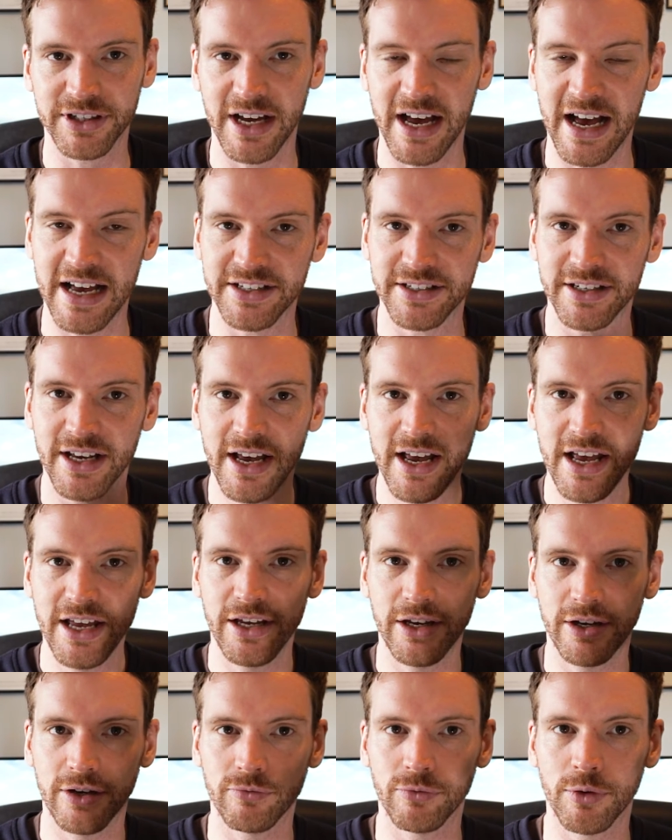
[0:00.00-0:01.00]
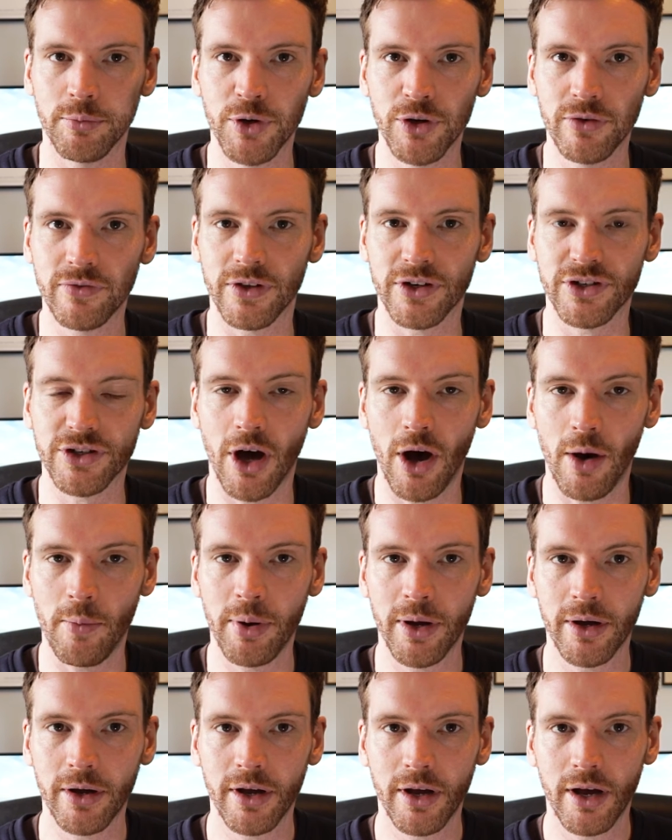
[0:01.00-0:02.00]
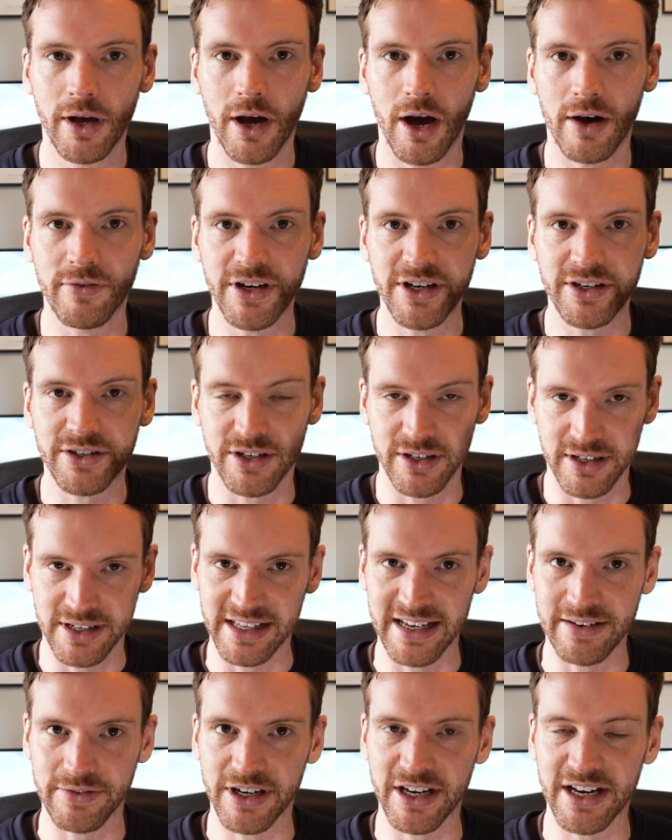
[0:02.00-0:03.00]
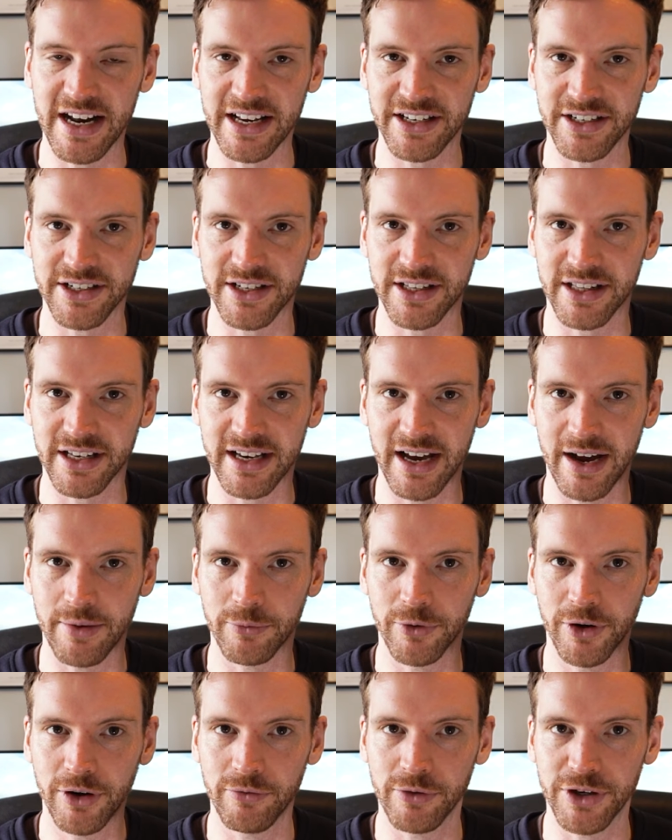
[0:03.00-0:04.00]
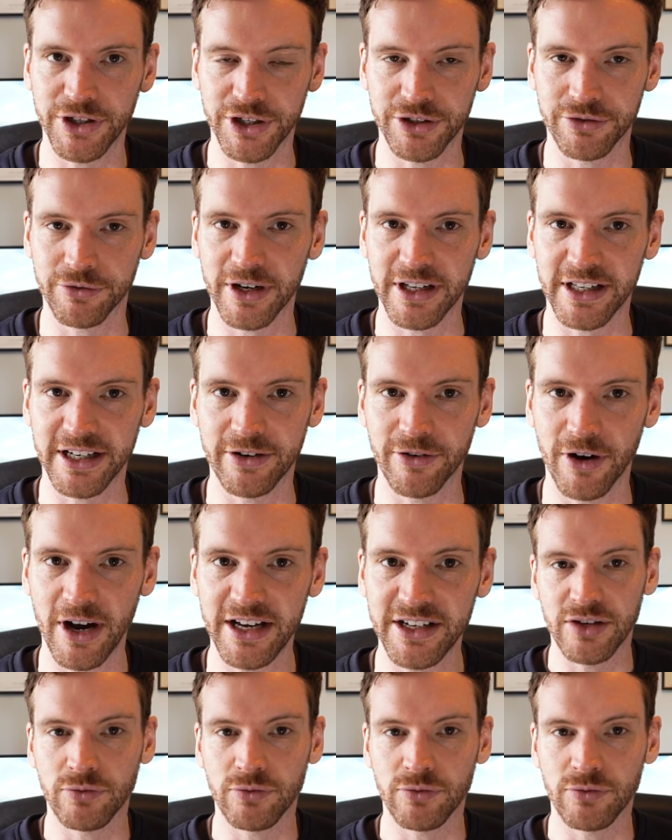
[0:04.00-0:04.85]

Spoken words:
You can remove the top of it and leave it connected to the camera, which is really great.